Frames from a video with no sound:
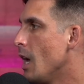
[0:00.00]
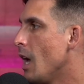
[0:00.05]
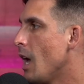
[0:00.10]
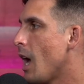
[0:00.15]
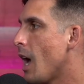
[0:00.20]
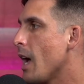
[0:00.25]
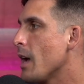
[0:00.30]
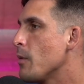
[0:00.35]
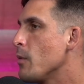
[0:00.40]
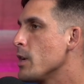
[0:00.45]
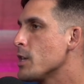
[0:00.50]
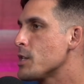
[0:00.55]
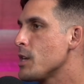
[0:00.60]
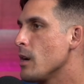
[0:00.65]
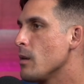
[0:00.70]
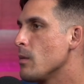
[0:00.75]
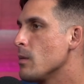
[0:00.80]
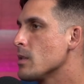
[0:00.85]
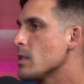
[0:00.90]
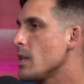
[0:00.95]
I wish
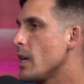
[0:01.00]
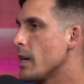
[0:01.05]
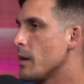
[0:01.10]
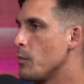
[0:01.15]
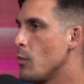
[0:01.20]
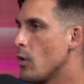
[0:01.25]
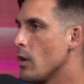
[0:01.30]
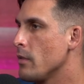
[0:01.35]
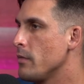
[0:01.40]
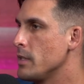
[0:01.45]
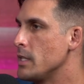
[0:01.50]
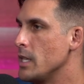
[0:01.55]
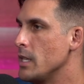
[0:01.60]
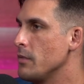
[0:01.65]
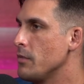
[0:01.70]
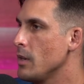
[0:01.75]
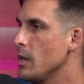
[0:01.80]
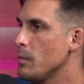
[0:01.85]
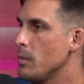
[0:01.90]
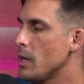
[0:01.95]
I was like more of a
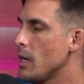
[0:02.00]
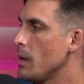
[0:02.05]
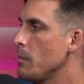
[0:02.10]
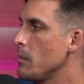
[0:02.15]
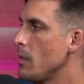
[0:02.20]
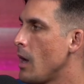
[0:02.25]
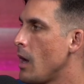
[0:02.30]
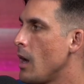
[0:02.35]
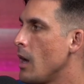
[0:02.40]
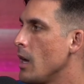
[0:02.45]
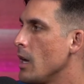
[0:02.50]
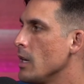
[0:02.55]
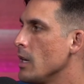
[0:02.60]
diva, but I'm not.